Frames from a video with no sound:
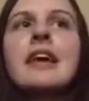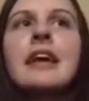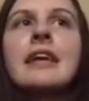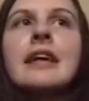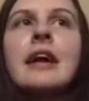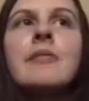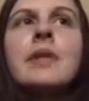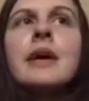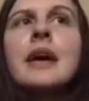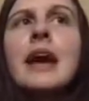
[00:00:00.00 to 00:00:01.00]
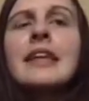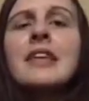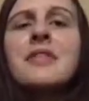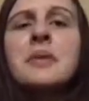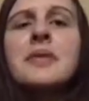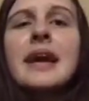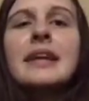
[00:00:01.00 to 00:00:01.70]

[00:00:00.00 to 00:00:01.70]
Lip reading: And in this movie,